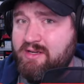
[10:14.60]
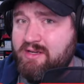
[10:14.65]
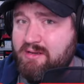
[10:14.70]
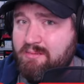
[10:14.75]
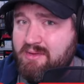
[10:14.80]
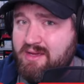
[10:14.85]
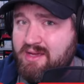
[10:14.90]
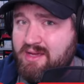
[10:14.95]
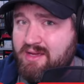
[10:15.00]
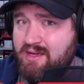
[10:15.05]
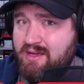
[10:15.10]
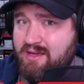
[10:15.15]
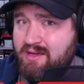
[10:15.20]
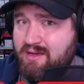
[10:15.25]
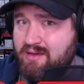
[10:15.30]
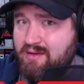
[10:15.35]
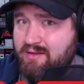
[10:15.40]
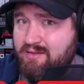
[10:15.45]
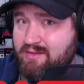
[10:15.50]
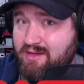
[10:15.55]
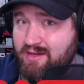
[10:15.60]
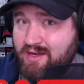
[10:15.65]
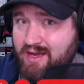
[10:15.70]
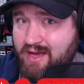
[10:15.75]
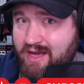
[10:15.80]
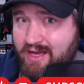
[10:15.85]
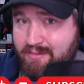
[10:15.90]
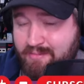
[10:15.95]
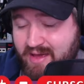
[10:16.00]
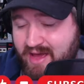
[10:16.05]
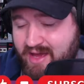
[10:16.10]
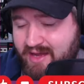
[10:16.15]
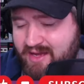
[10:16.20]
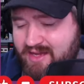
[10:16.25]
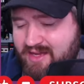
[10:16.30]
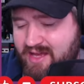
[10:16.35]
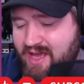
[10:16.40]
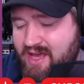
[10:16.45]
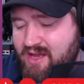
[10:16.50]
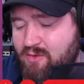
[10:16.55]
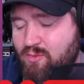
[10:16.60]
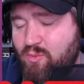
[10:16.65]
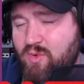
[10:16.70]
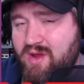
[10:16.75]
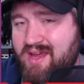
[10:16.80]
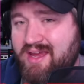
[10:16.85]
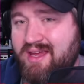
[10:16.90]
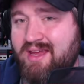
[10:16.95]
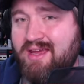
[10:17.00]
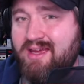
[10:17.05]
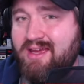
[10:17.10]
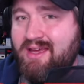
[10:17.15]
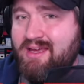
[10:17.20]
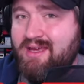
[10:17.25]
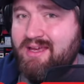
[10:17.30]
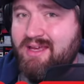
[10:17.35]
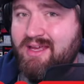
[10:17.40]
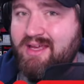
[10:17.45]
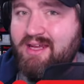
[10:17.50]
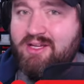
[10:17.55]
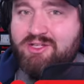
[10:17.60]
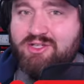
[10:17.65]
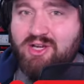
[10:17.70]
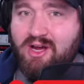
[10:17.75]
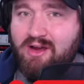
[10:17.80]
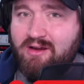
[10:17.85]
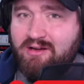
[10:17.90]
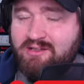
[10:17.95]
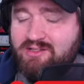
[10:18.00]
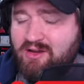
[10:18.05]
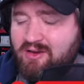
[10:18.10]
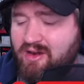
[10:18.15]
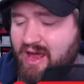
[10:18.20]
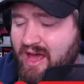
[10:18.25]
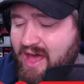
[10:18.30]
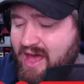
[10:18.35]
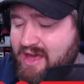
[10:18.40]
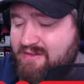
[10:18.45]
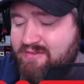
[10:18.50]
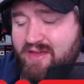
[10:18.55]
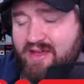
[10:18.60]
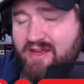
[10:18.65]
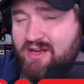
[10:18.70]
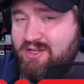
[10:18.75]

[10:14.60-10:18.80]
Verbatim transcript: to be the God Pack? Can we hit a Charizard? I've hit a